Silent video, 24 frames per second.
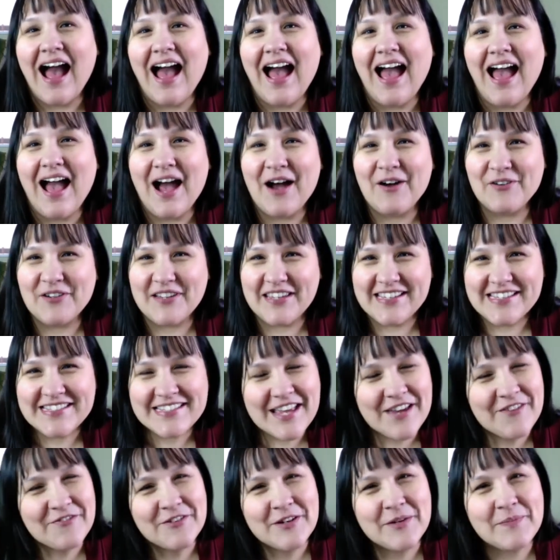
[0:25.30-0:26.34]
How is
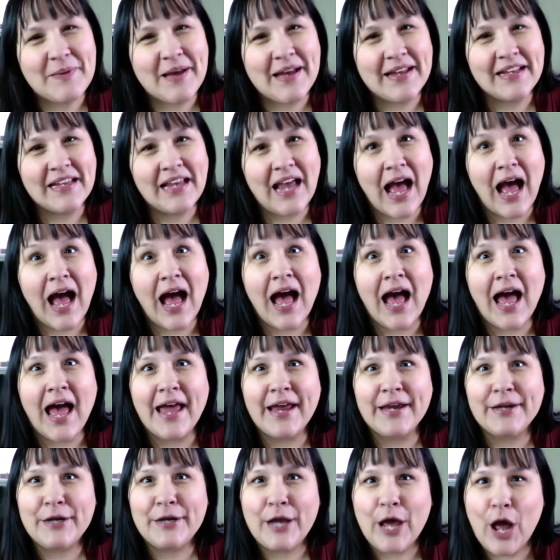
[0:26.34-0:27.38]
everybody?
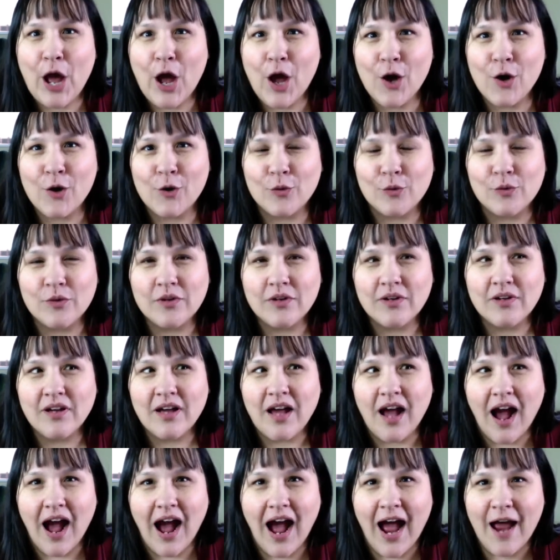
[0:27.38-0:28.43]
I know
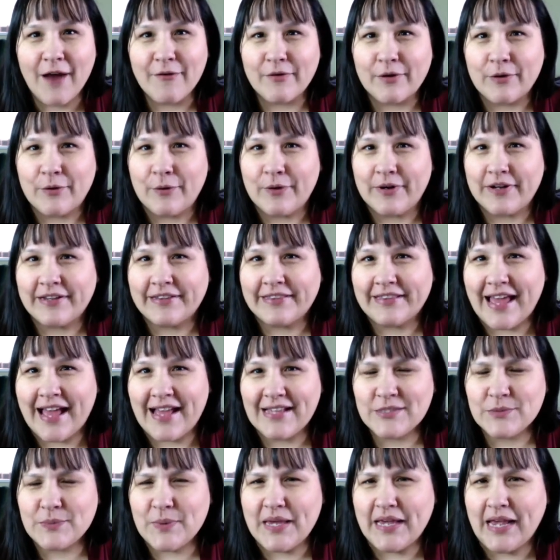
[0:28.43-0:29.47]
I recorded
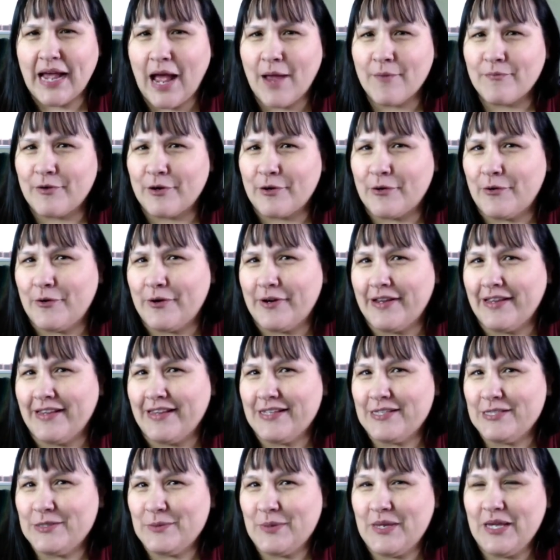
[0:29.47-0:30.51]
last week, I'm recording
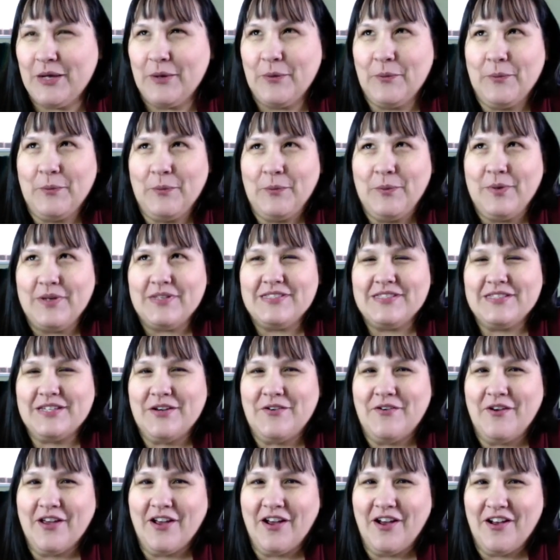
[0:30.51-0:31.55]
this week. What's
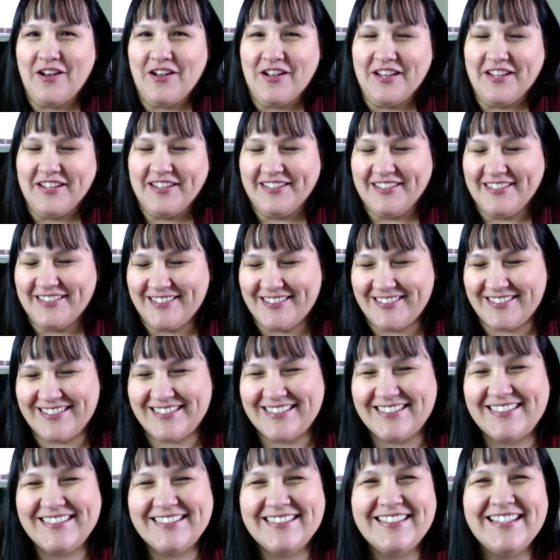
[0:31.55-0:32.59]
going on?
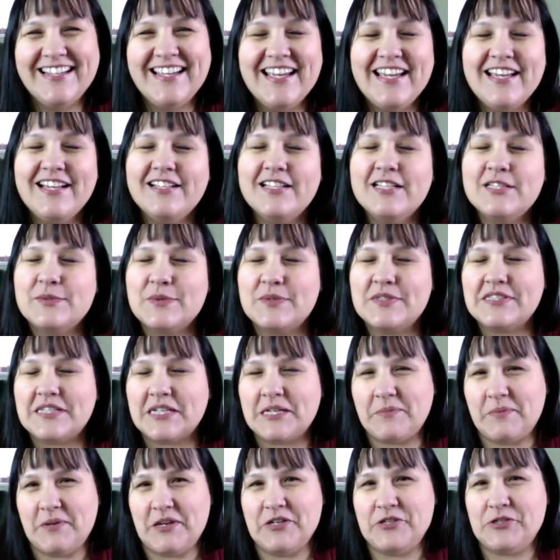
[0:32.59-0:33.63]
This one's
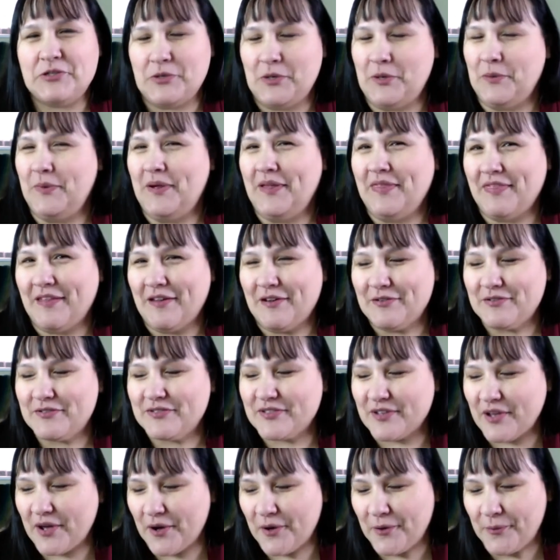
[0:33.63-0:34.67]
going to be a short one though,
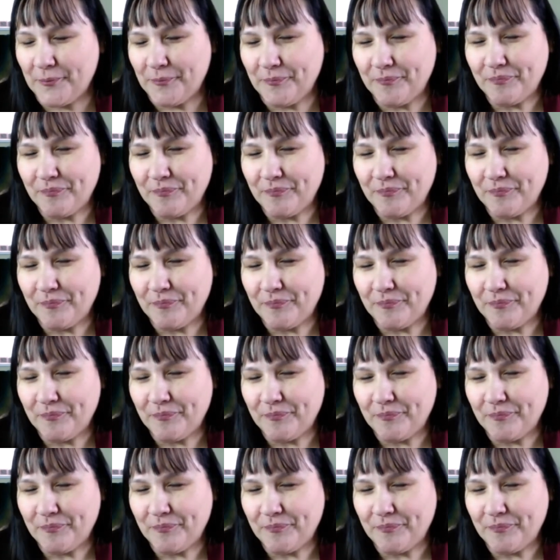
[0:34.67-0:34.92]
so